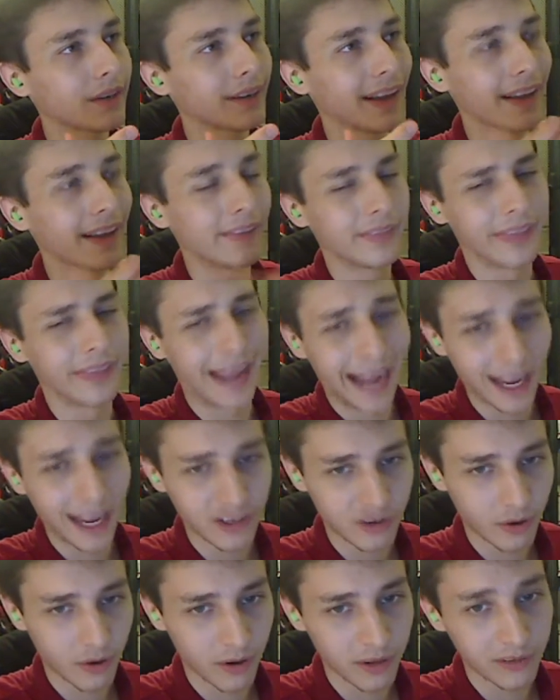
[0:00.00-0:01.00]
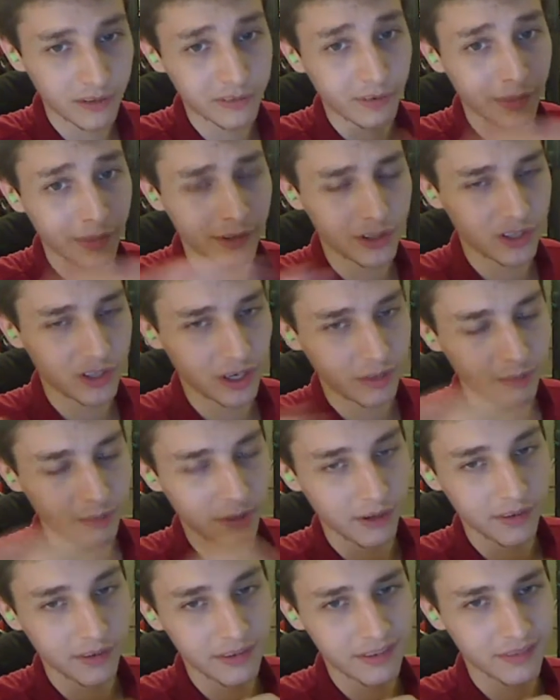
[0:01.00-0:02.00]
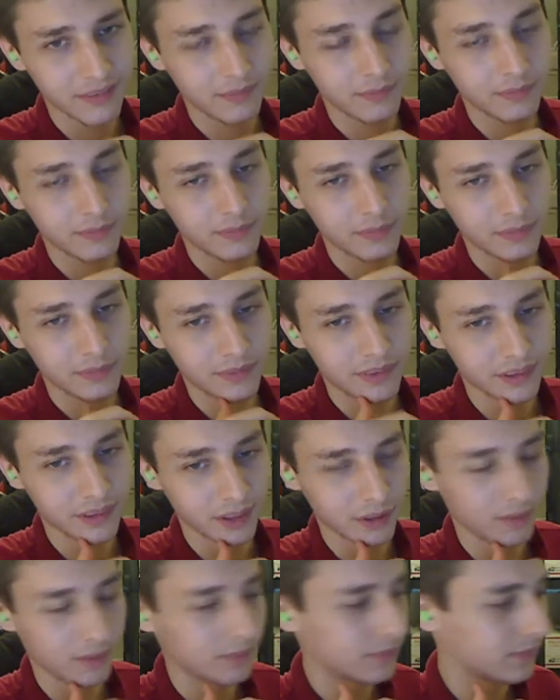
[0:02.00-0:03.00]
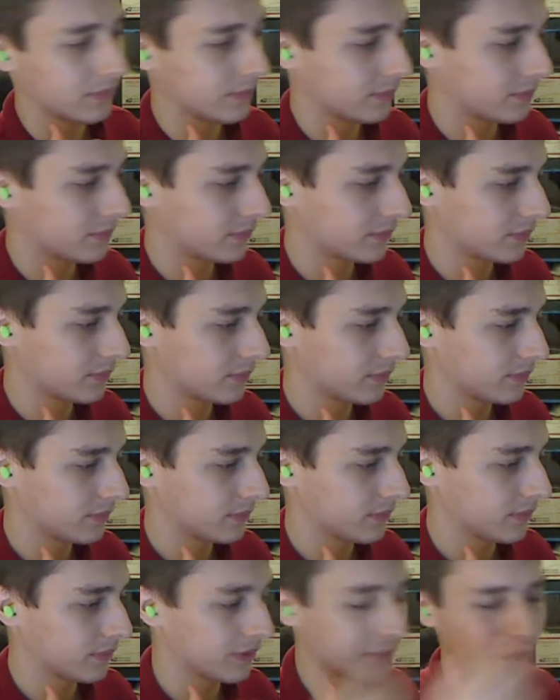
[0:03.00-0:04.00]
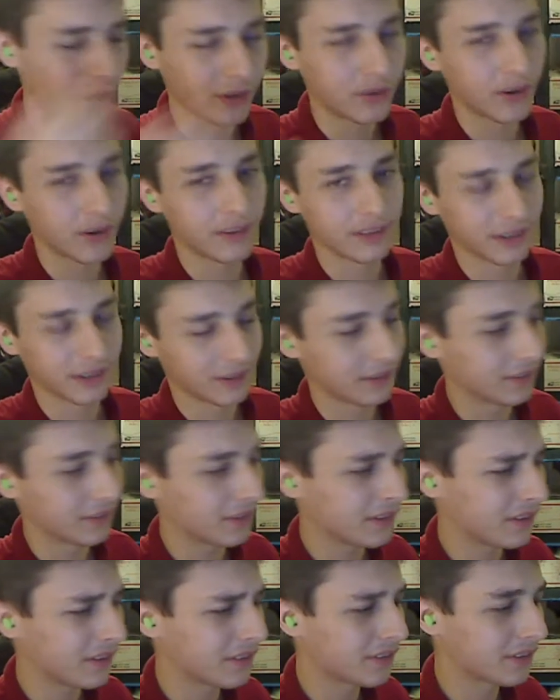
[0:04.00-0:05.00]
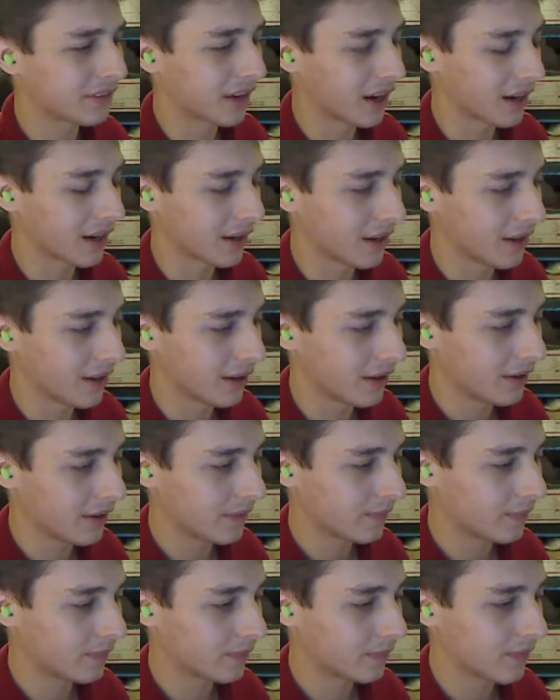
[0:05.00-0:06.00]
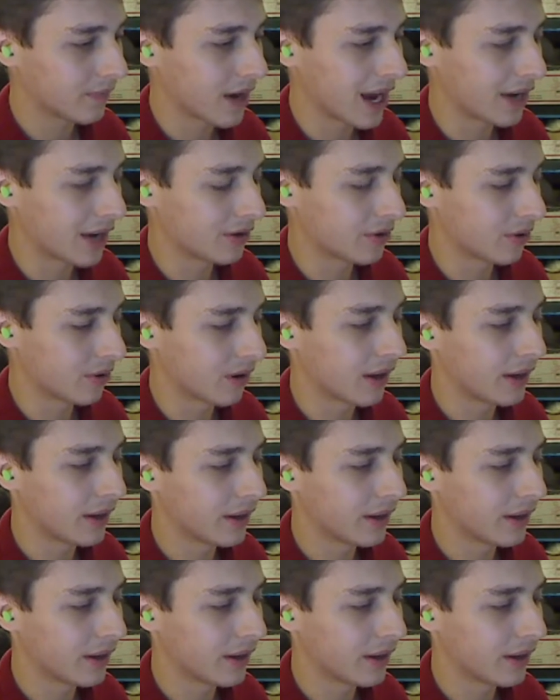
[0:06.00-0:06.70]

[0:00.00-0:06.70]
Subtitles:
the androids from their chambers. So it's an interesting saga. Android